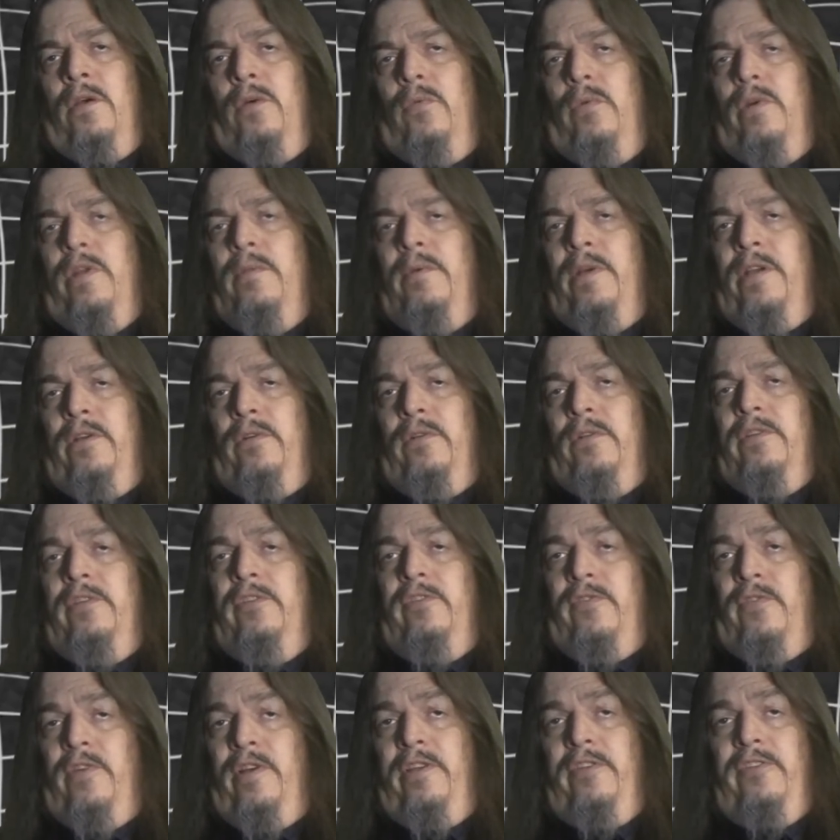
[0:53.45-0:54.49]
One of my
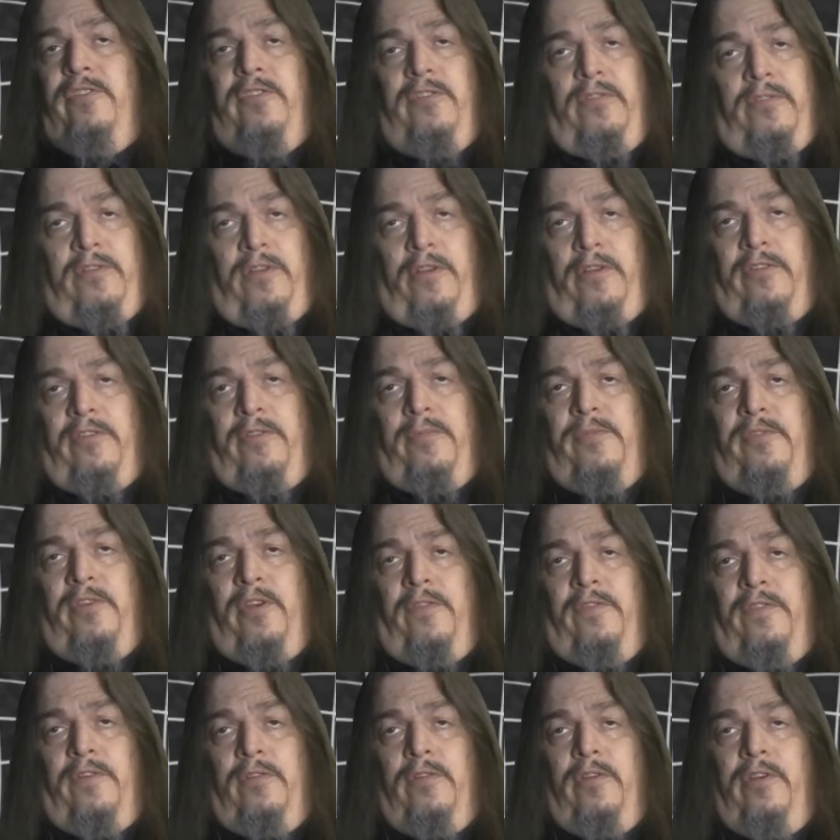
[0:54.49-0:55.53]
oldest friends still calls
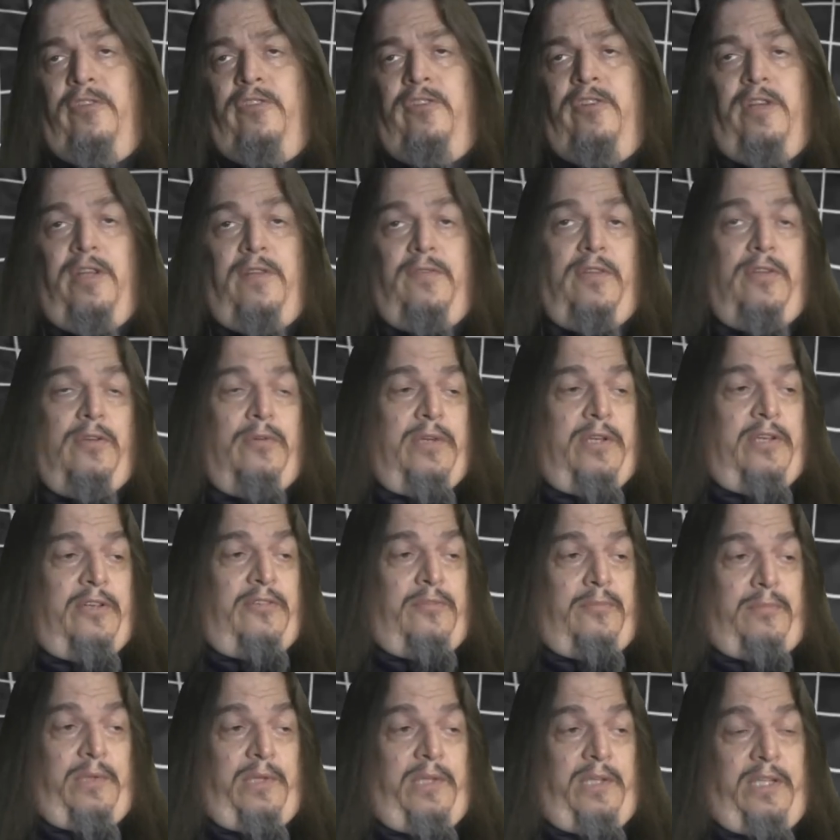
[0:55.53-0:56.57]
himself a Christian, even though he
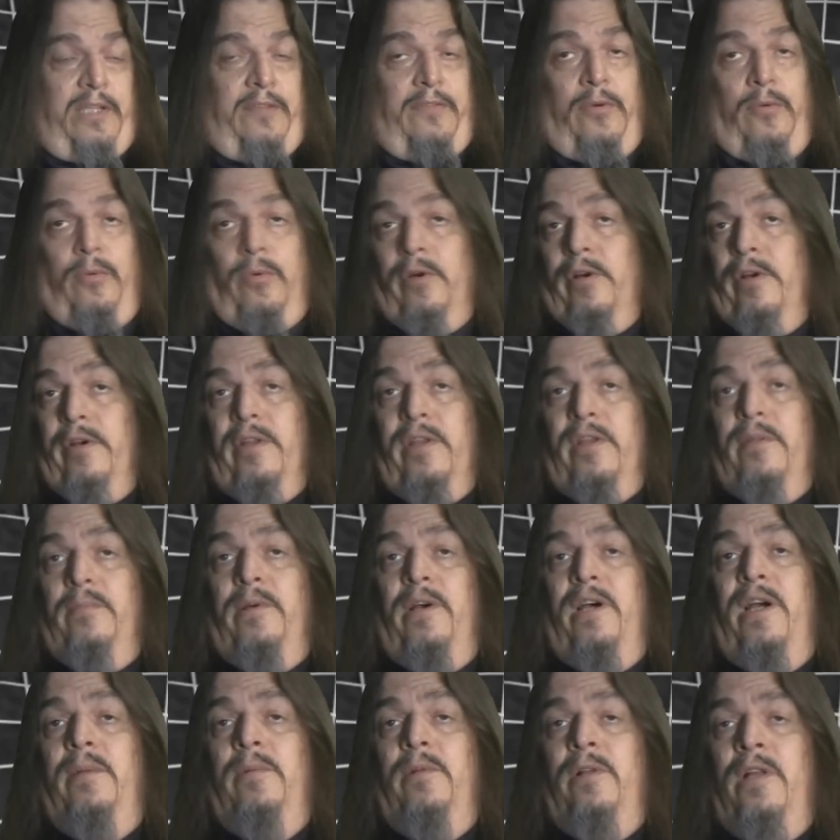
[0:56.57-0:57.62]
doesn't believe a word of the
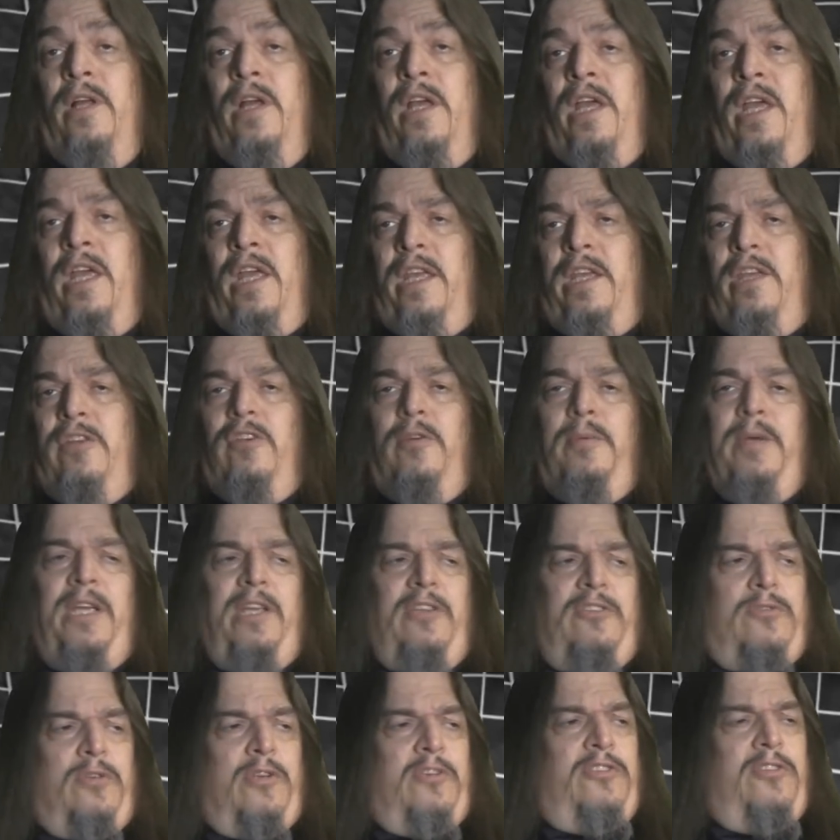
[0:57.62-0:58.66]
Bible. He told me
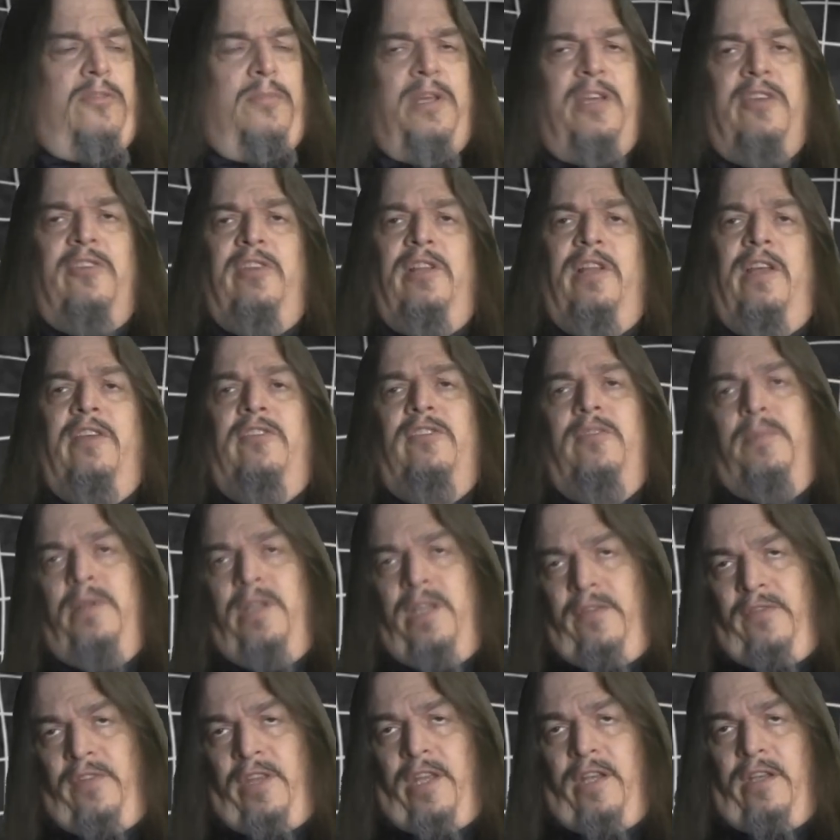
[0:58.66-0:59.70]
he's Christian because he likes to
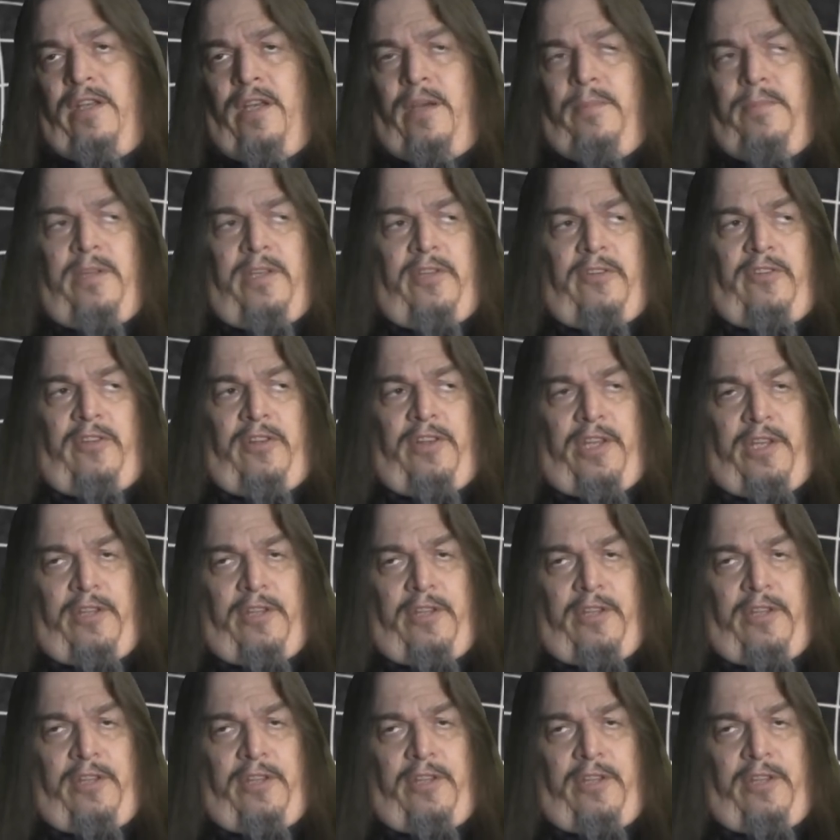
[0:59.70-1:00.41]
believe that, not because he